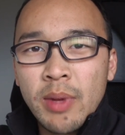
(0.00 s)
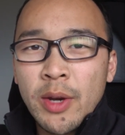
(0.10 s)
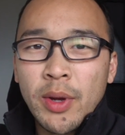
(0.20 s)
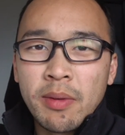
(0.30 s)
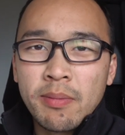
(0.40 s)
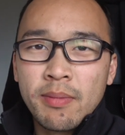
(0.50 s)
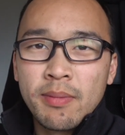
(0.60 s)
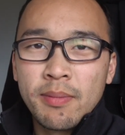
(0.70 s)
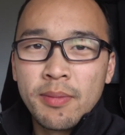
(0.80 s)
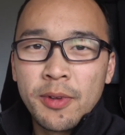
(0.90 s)
Anyway,
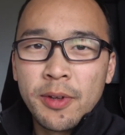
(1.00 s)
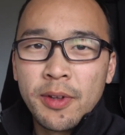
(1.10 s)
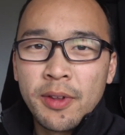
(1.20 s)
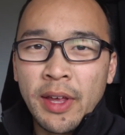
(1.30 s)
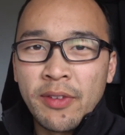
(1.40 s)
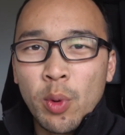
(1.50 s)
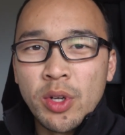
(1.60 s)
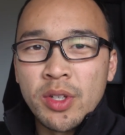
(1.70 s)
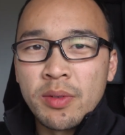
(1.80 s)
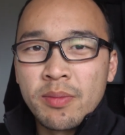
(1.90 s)
thanks for
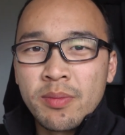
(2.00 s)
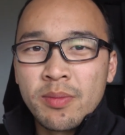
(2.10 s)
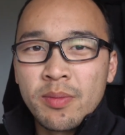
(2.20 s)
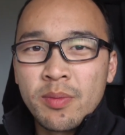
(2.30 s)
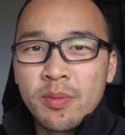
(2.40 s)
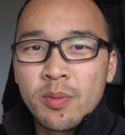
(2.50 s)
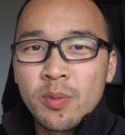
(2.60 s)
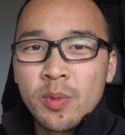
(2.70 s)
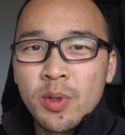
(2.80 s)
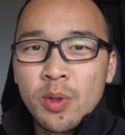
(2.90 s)
watching.
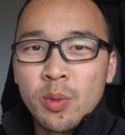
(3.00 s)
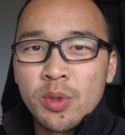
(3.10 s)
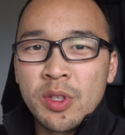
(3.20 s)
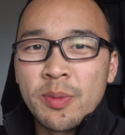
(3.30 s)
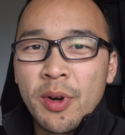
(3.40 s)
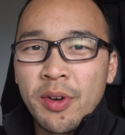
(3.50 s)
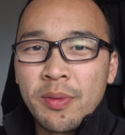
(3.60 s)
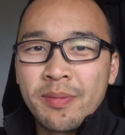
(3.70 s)
We'll see you tomorrow.